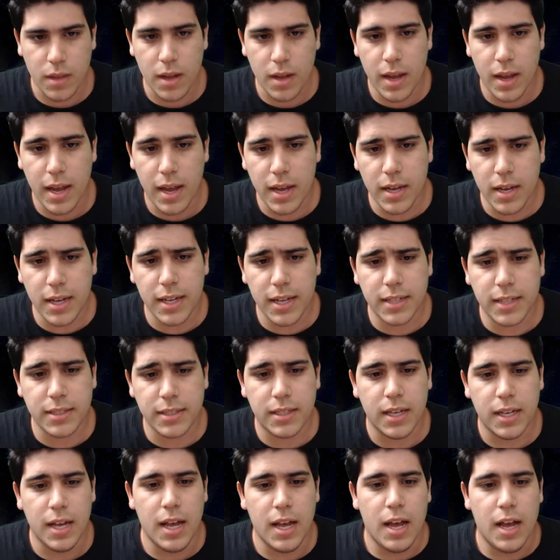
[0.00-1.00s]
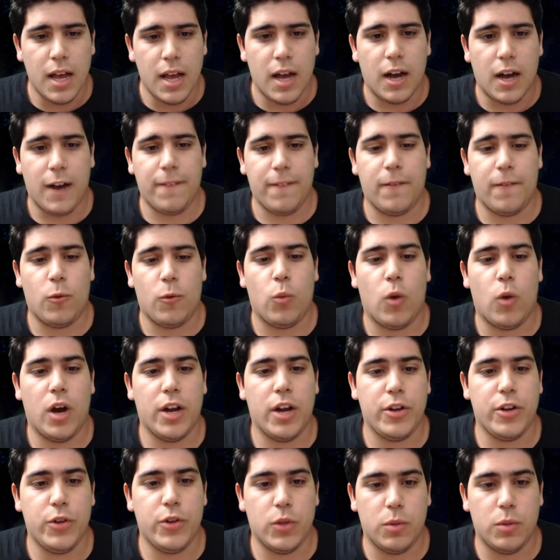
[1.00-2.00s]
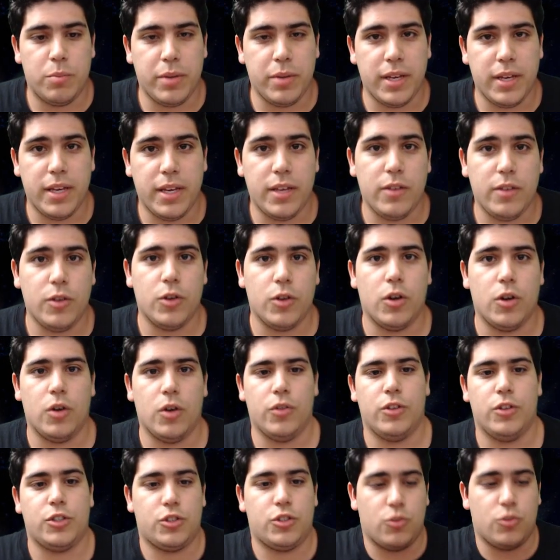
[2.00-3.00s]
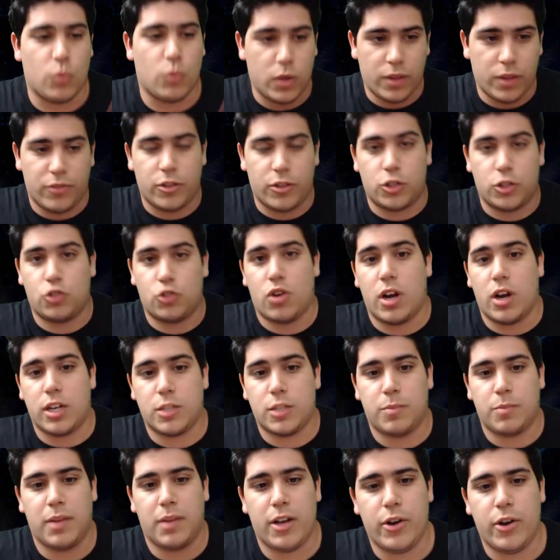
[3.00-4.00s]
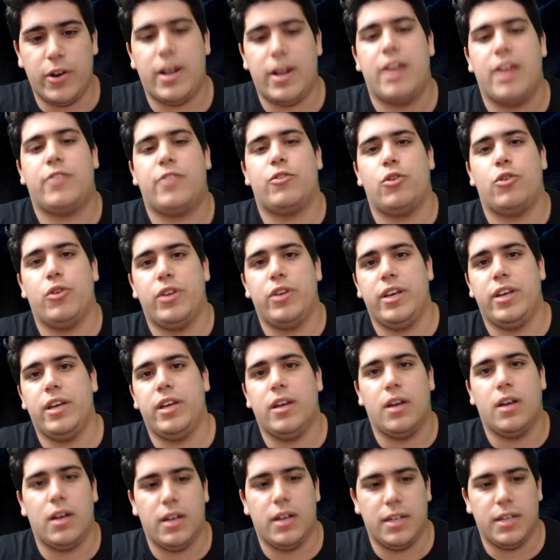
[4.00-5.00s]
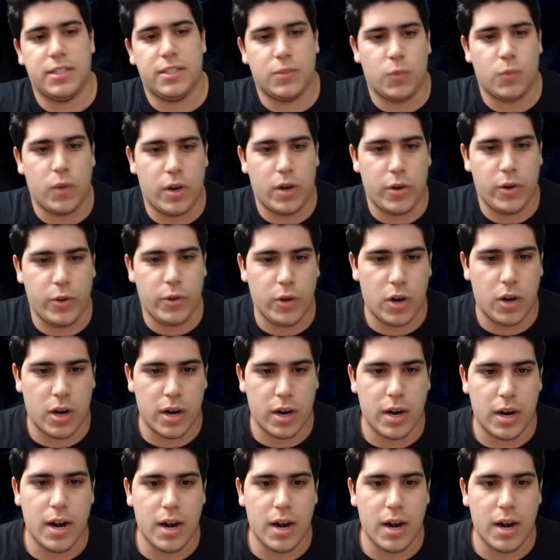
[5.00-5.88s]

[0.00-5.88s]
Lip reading: and at 1 you'll be one of the strongest players, and at 30 it's where you are.